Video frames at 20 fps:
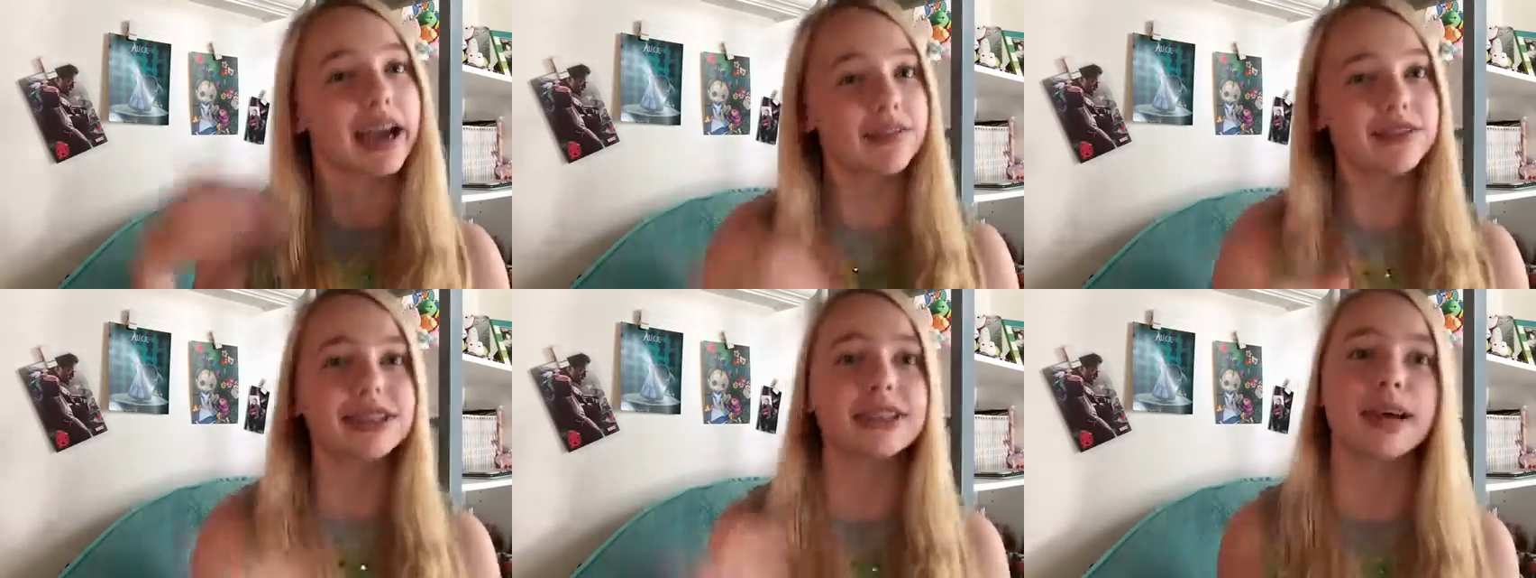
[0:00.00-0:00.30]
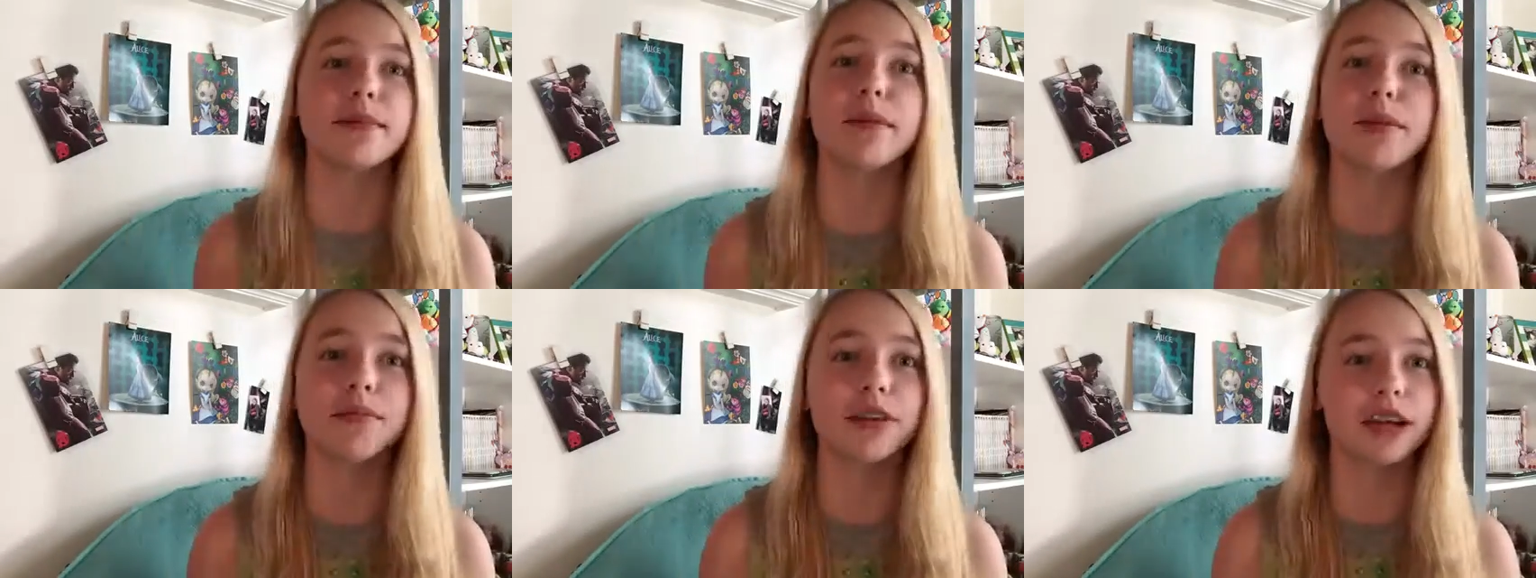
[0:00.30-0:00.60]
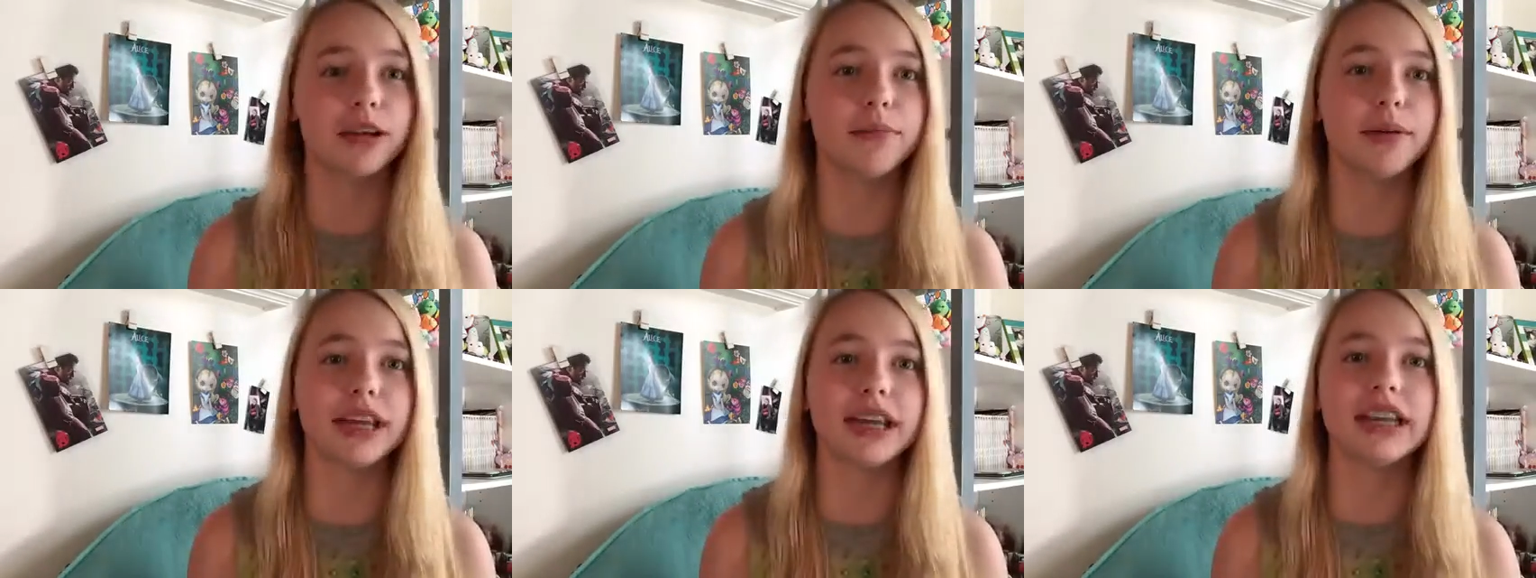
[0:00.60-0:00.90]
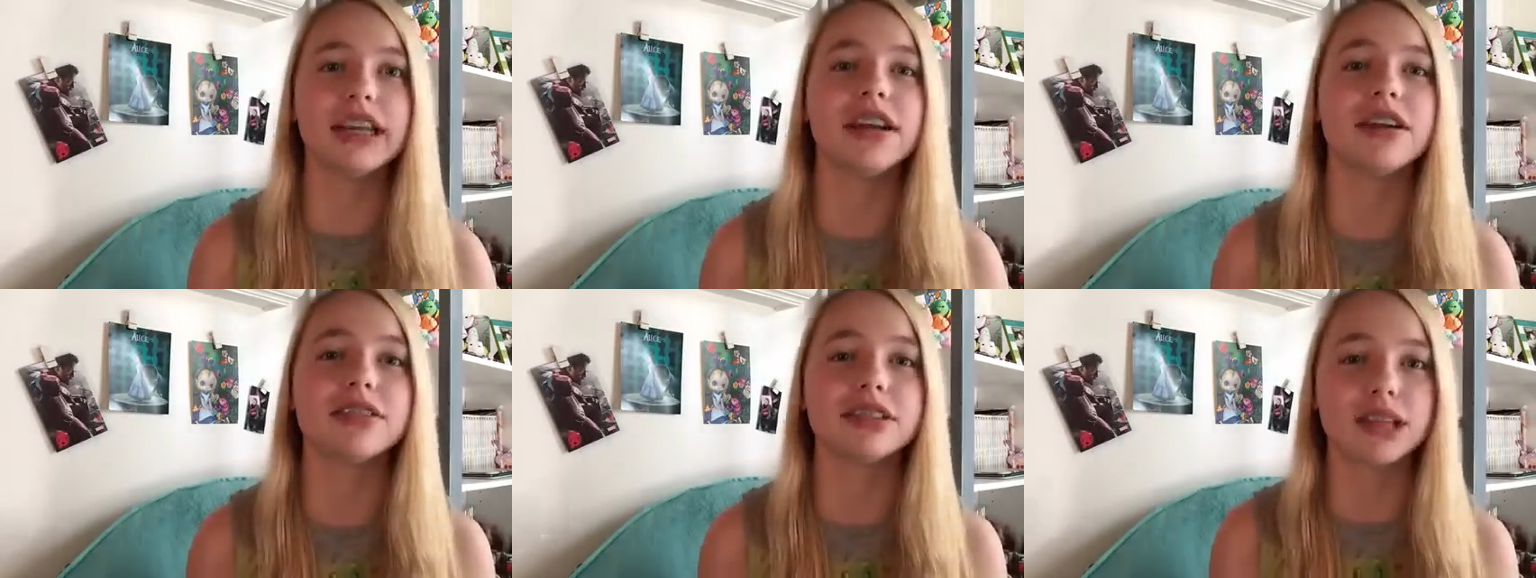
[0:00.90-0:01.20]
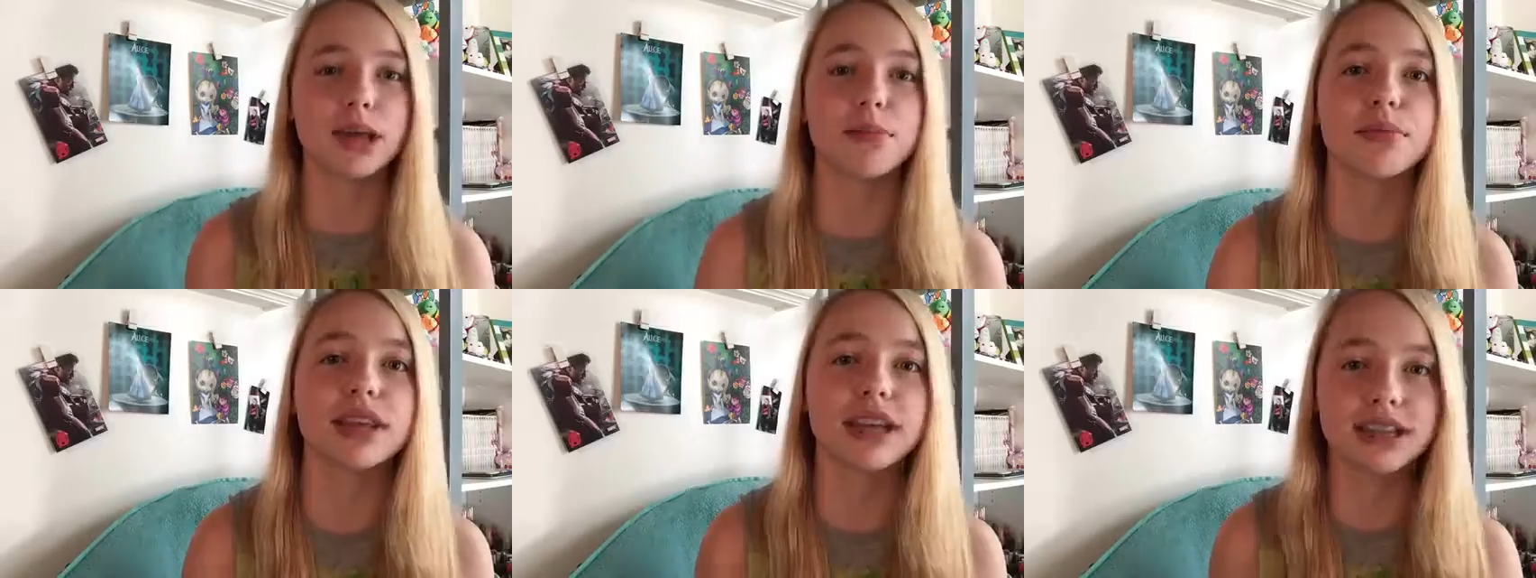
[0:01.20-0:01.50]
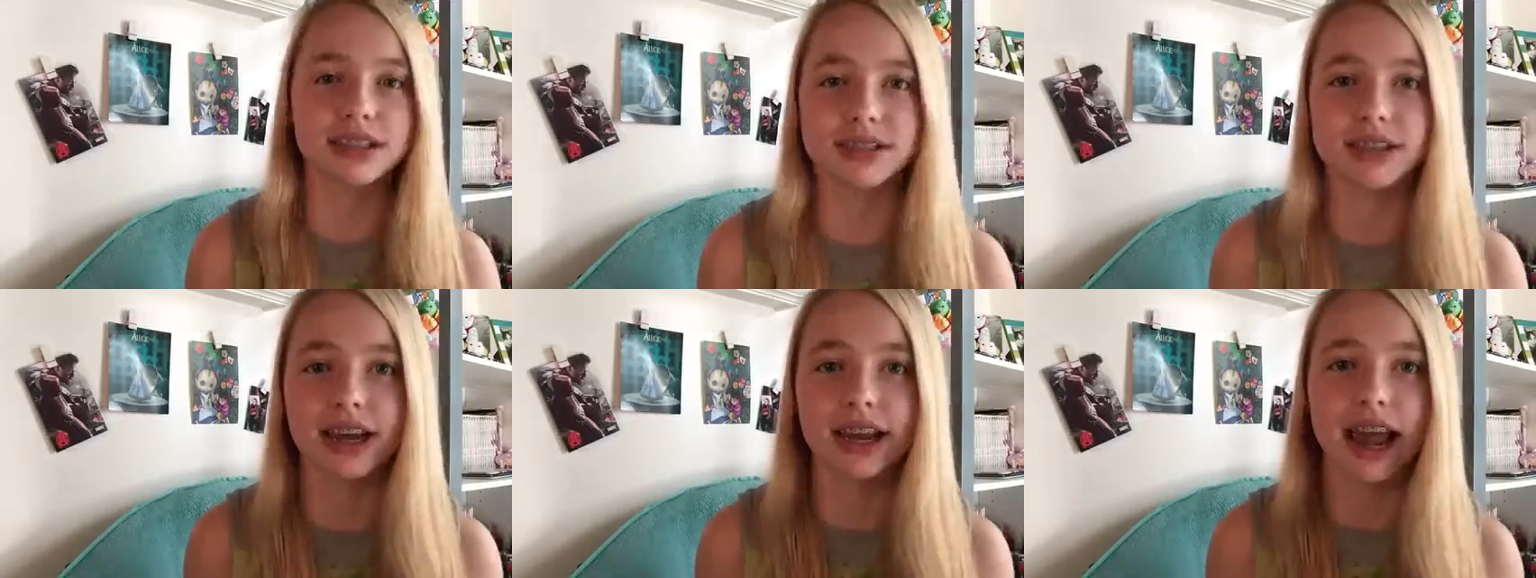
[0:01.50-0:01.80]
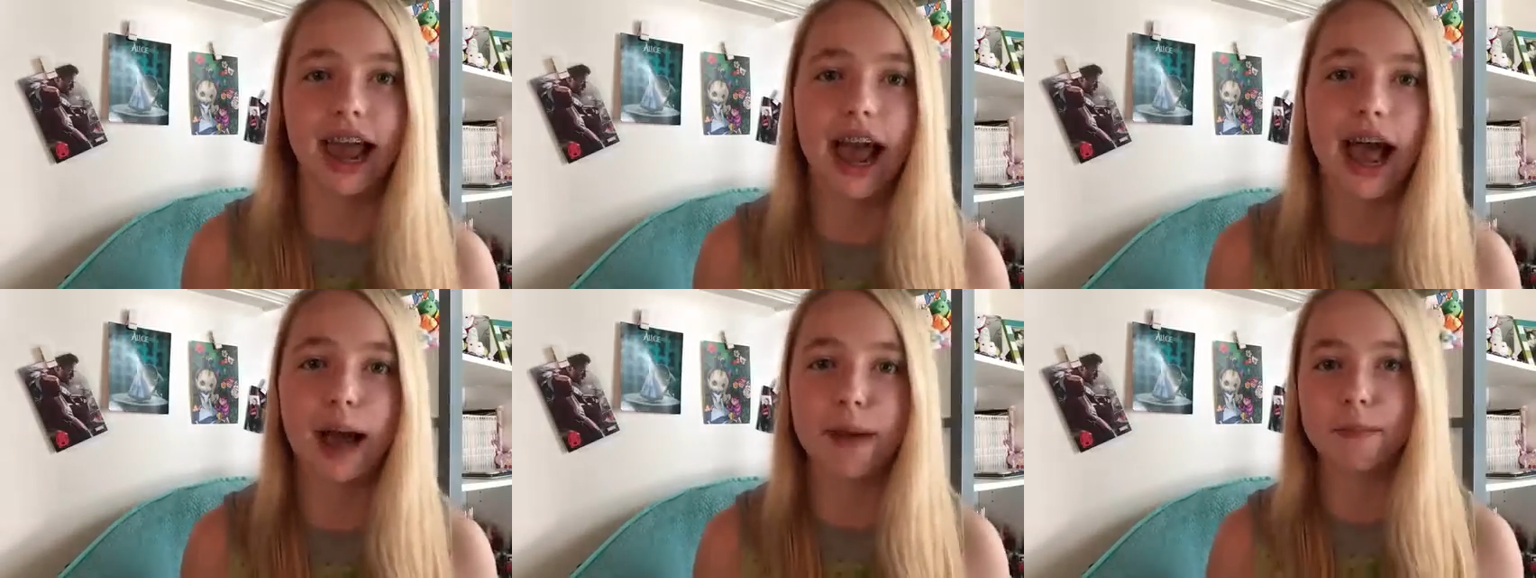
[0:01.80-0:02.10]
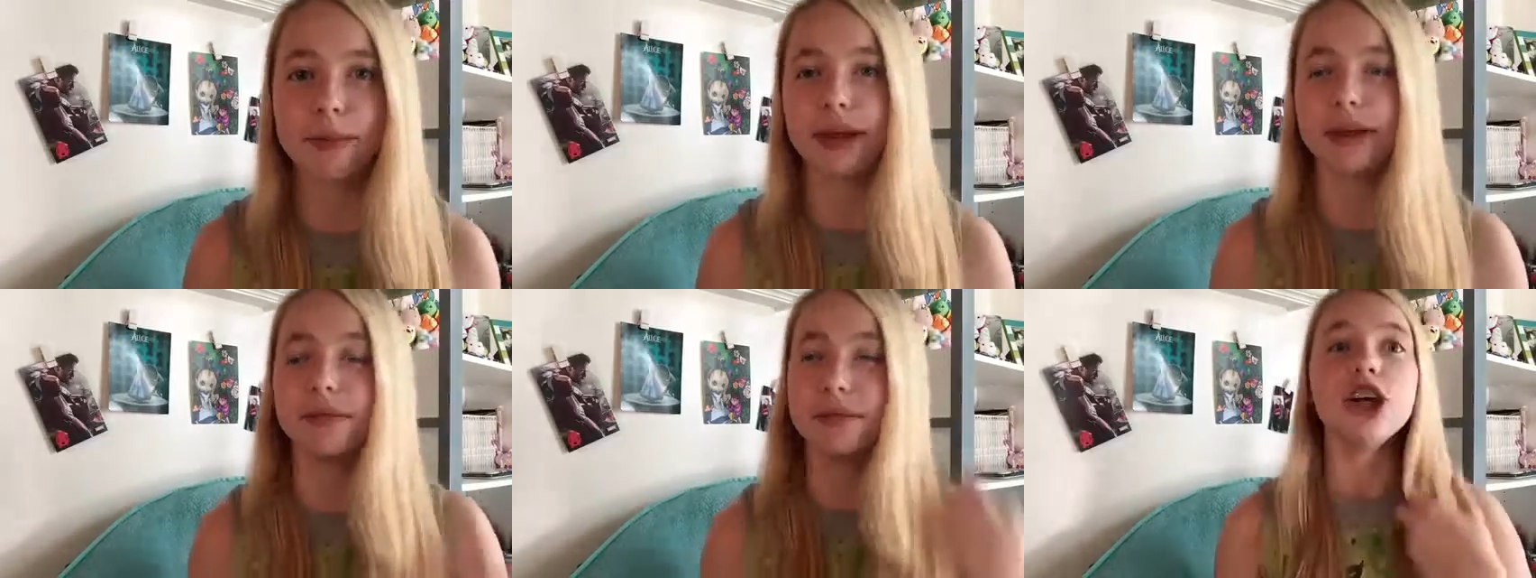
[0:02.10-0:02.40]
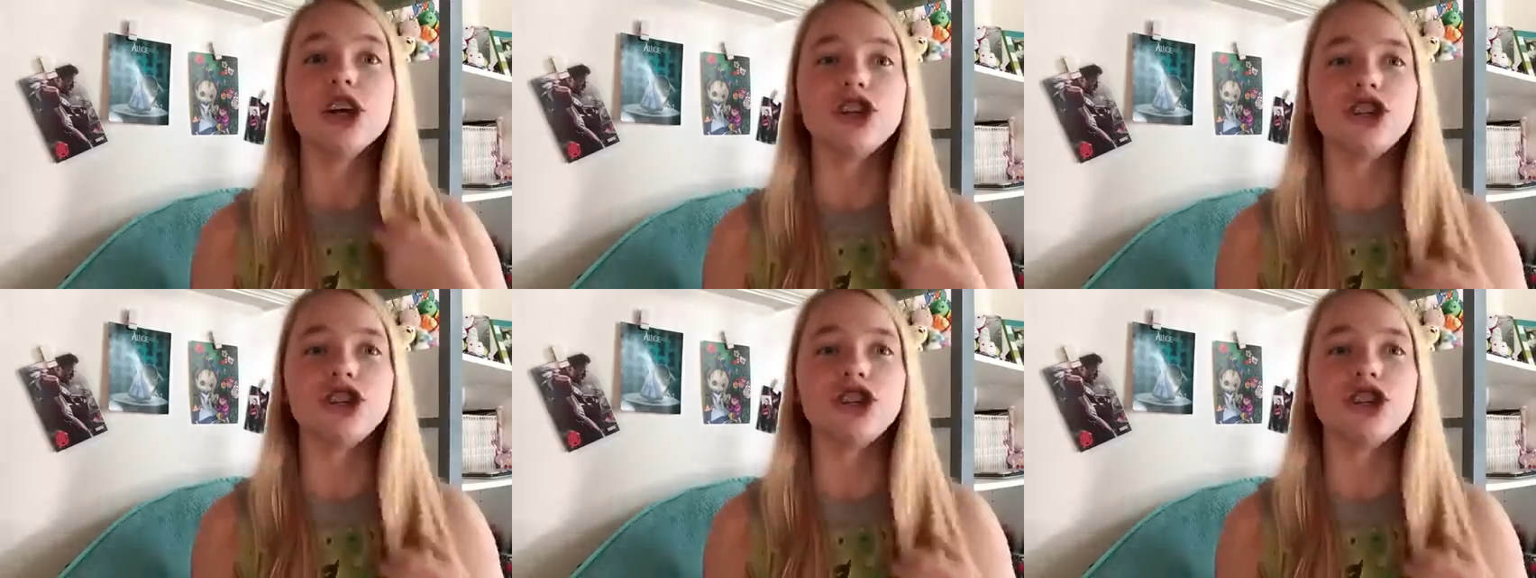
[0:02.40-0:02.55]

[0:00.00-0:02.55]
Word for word: Every time I'm gonna be in here, something's gonna happen.